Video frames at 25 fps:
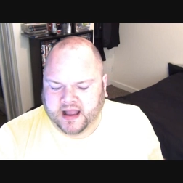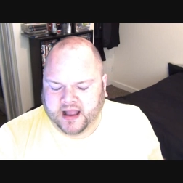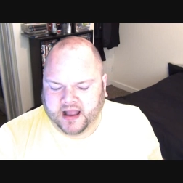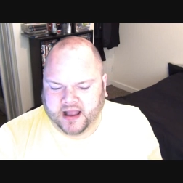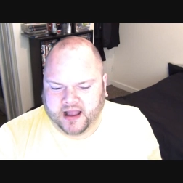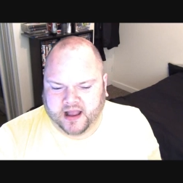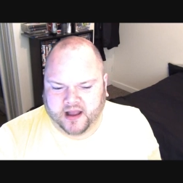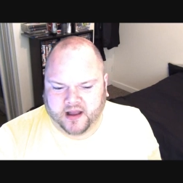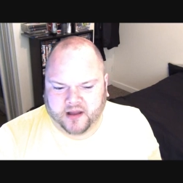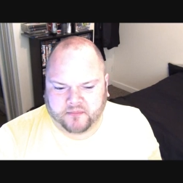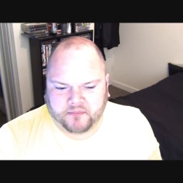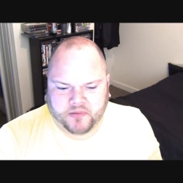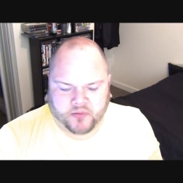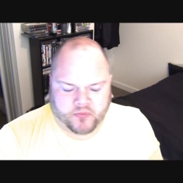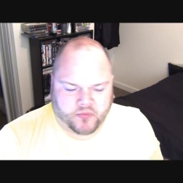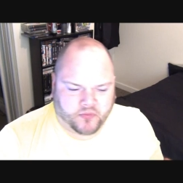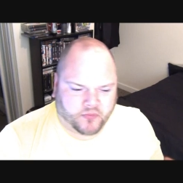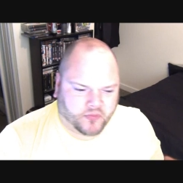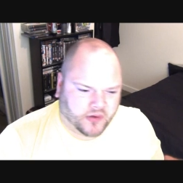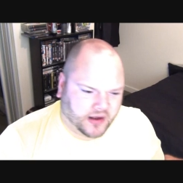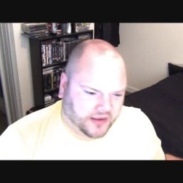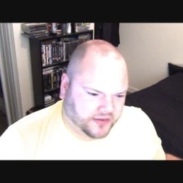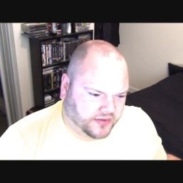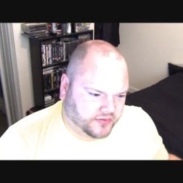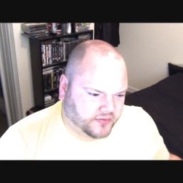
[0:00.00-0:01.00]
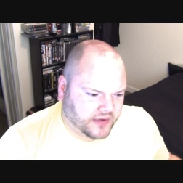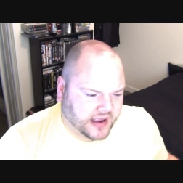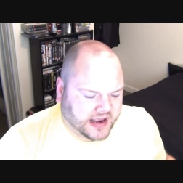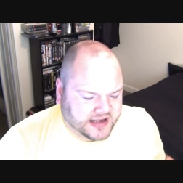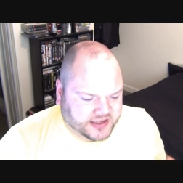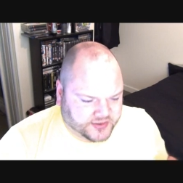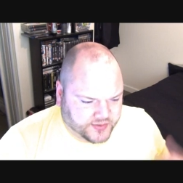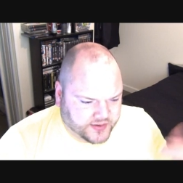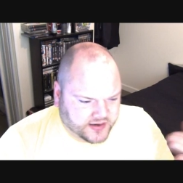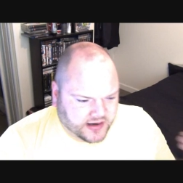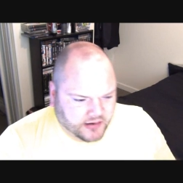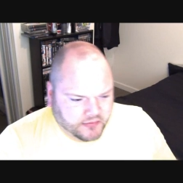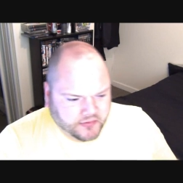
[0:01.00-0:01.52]
Uh, but and
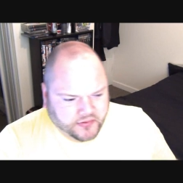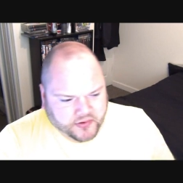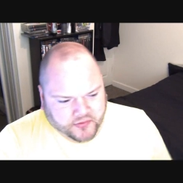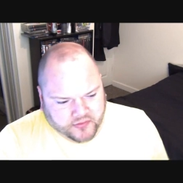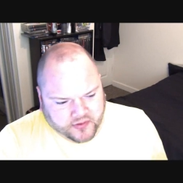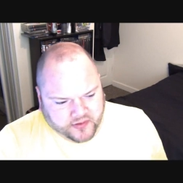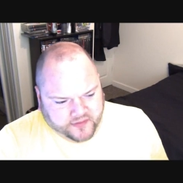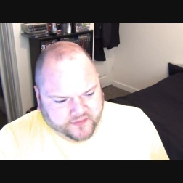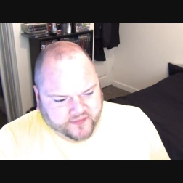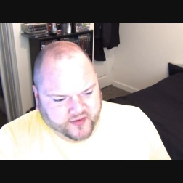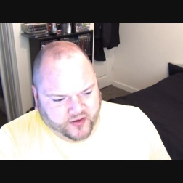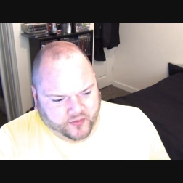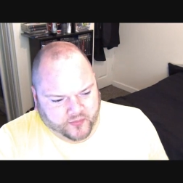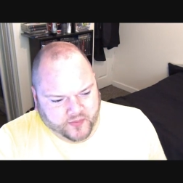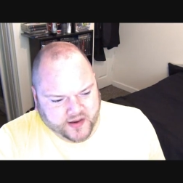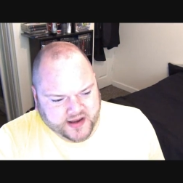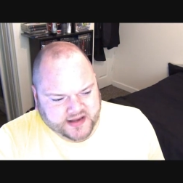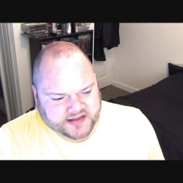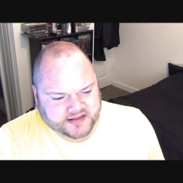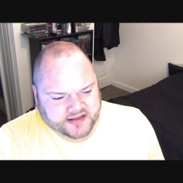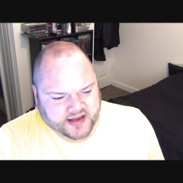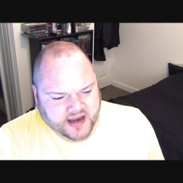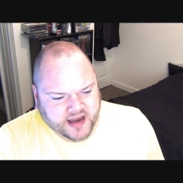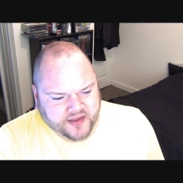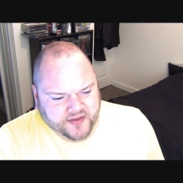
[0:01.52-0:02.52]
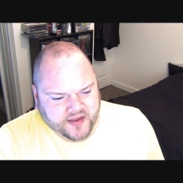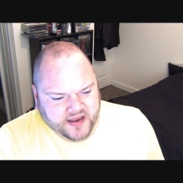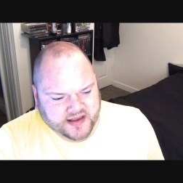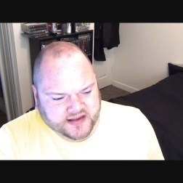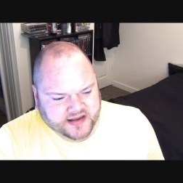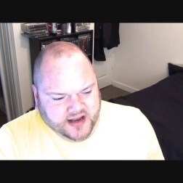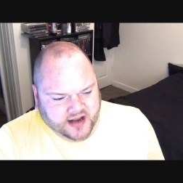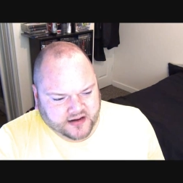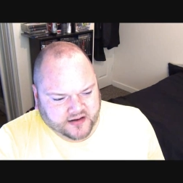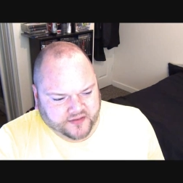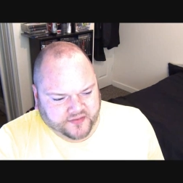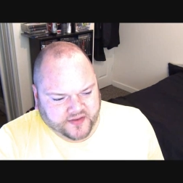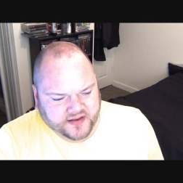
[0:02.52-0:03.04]
as we go through the film, we see these
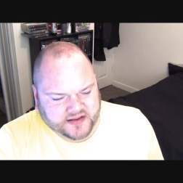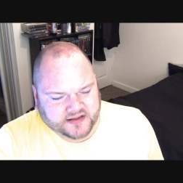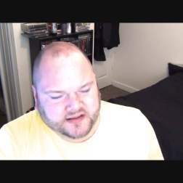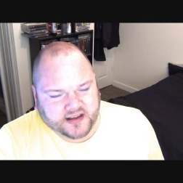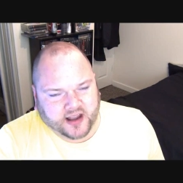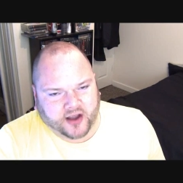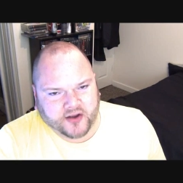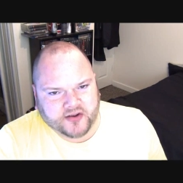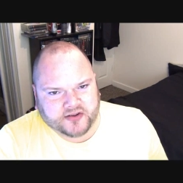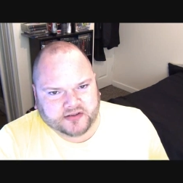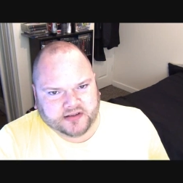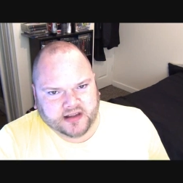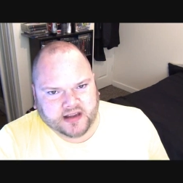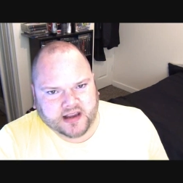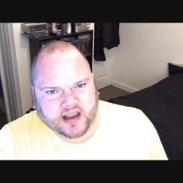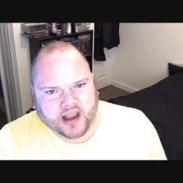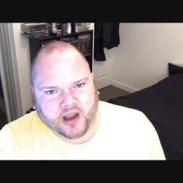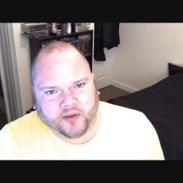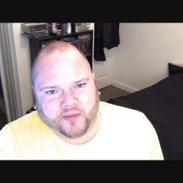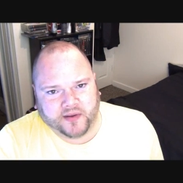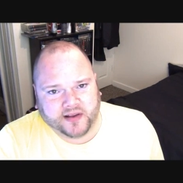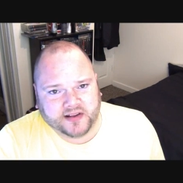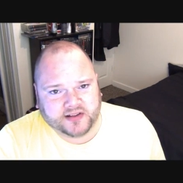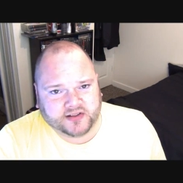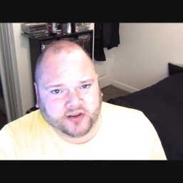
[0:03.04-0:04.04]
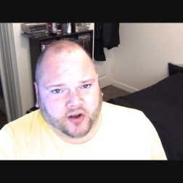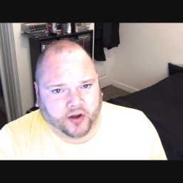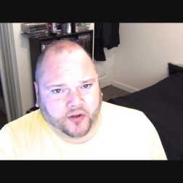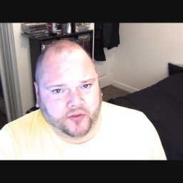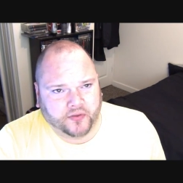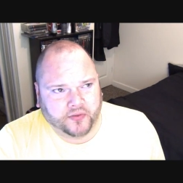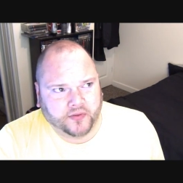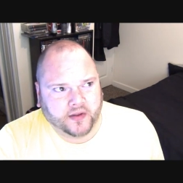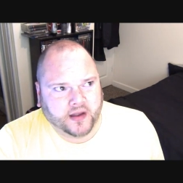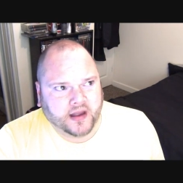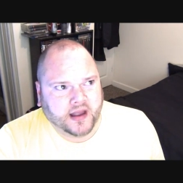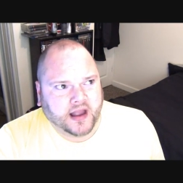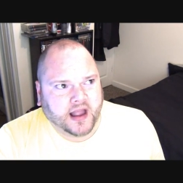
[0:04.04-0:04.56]
kind of these ghostly goings
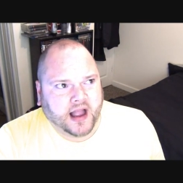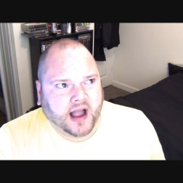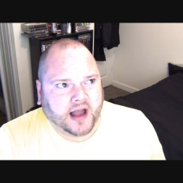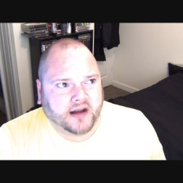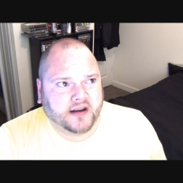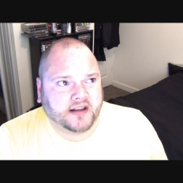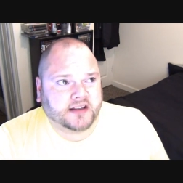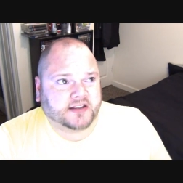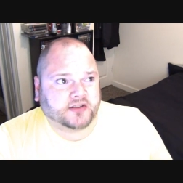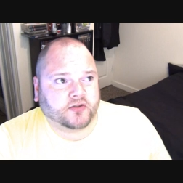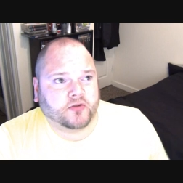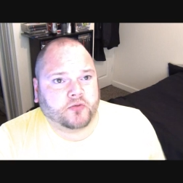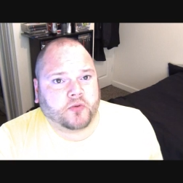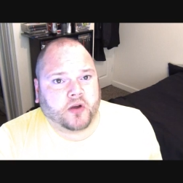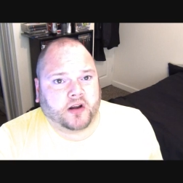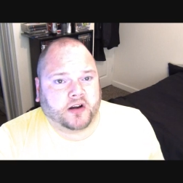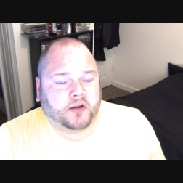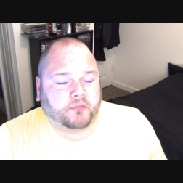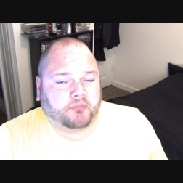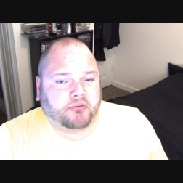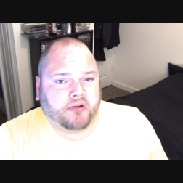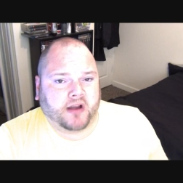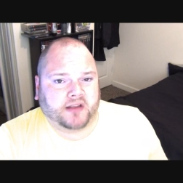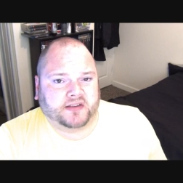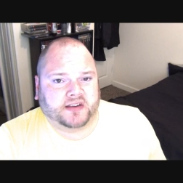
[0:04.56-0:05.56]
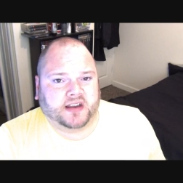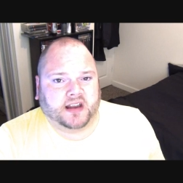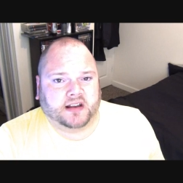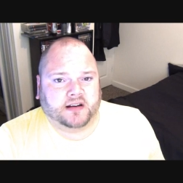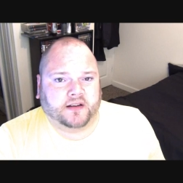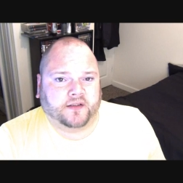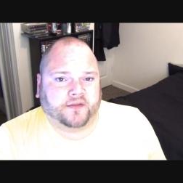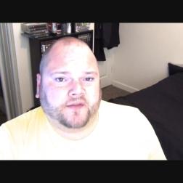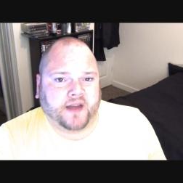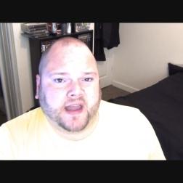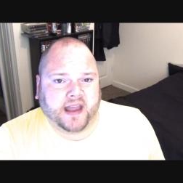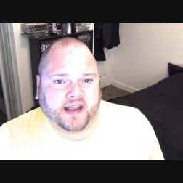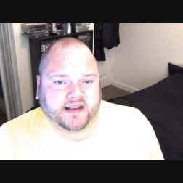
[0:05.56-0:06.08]
on, and it's all kind of
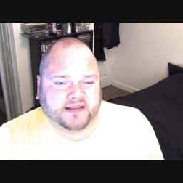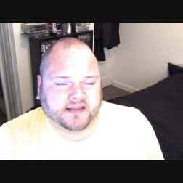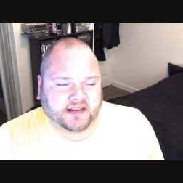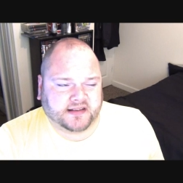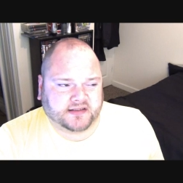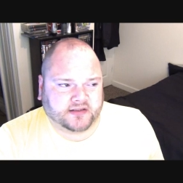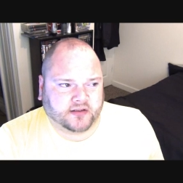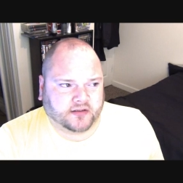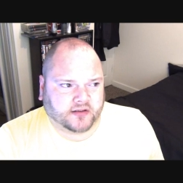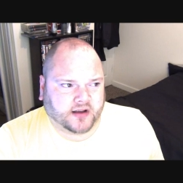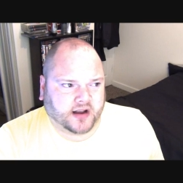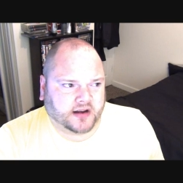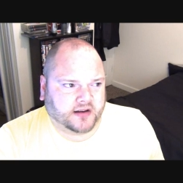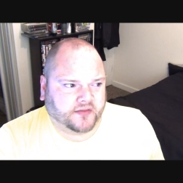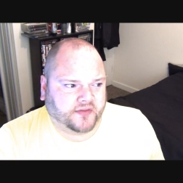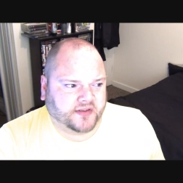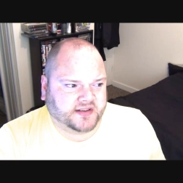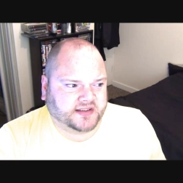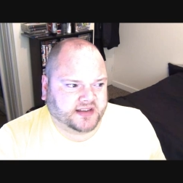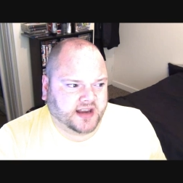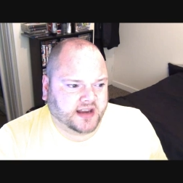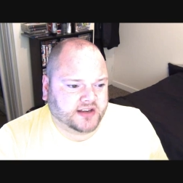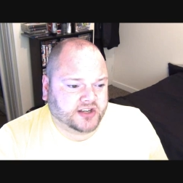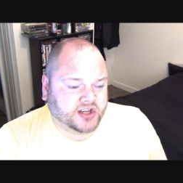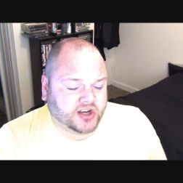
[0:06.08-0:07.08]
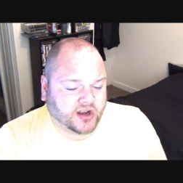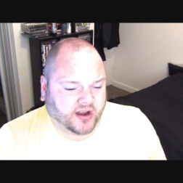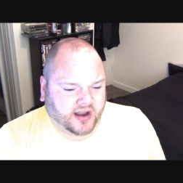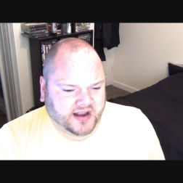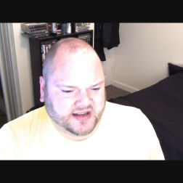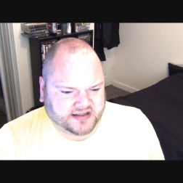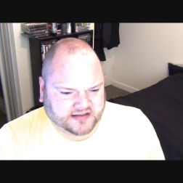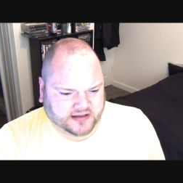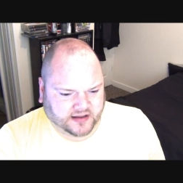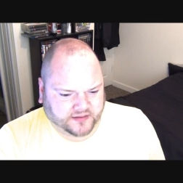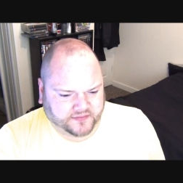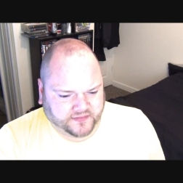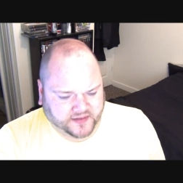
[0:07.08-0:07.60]
practical effects. There's not kind of the
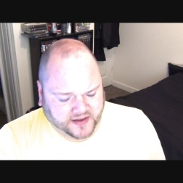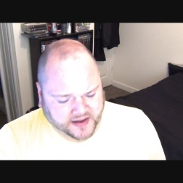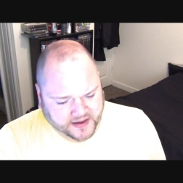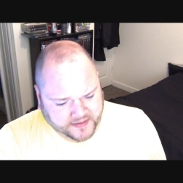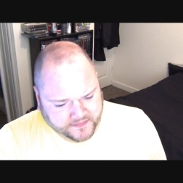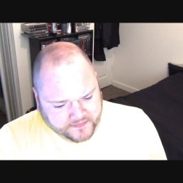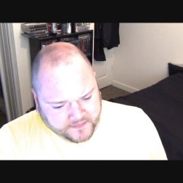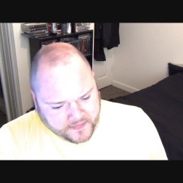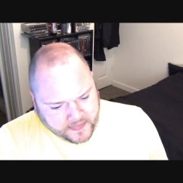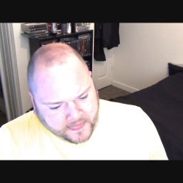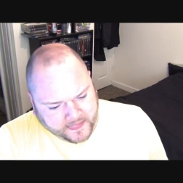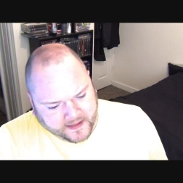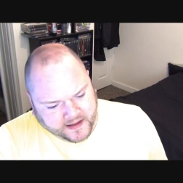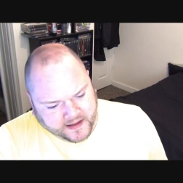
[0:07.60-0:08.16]
CGI stuff here.